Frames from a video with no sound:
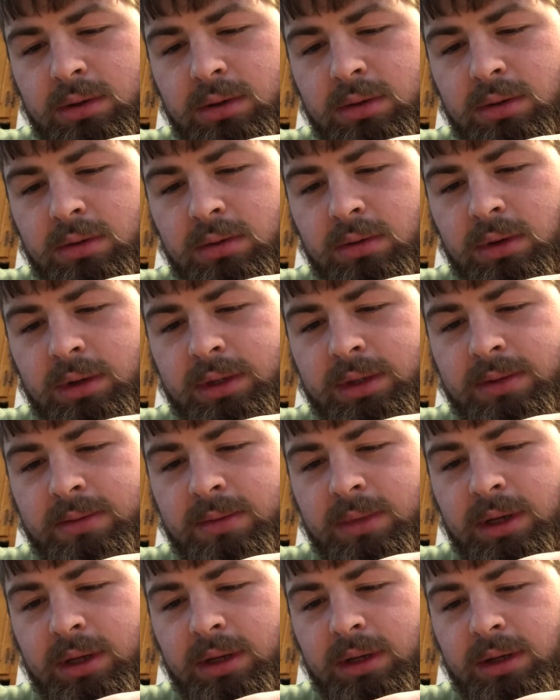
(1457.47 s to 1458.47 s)
Where it's
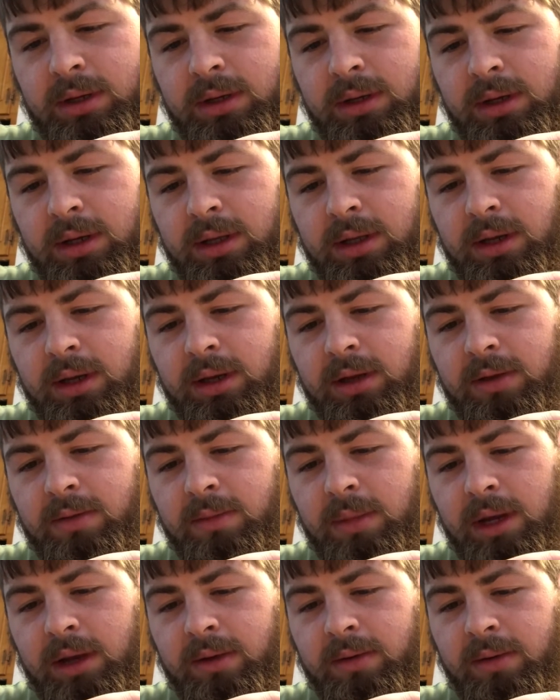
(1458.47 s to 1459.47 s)
made. I think it's
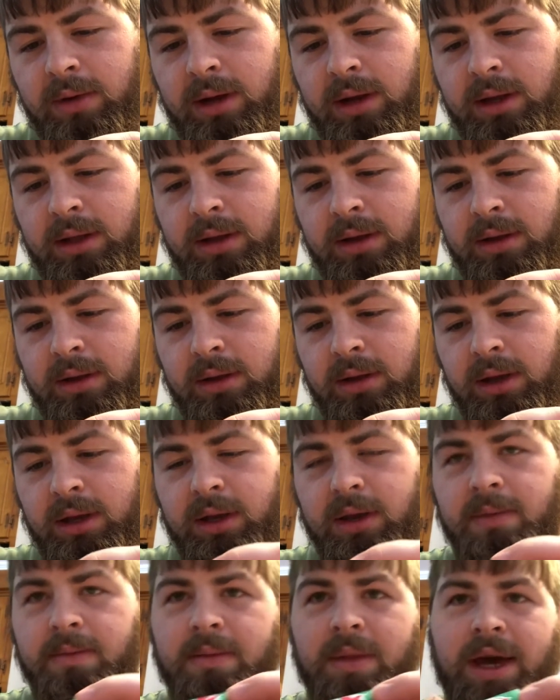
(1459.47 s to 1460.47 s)
made right in like
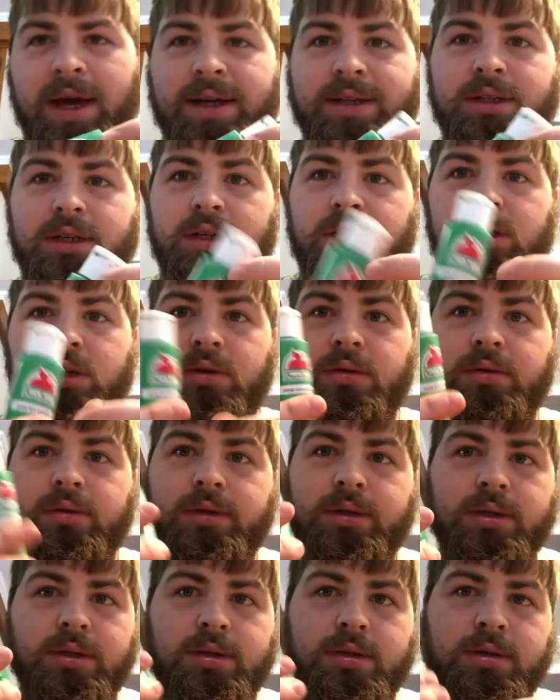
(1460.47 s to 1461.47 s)

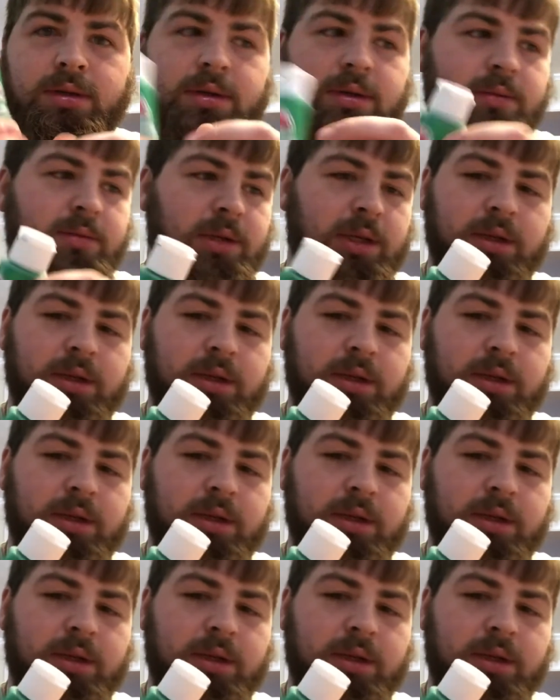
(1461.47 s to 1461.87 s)
Massachusetts or something,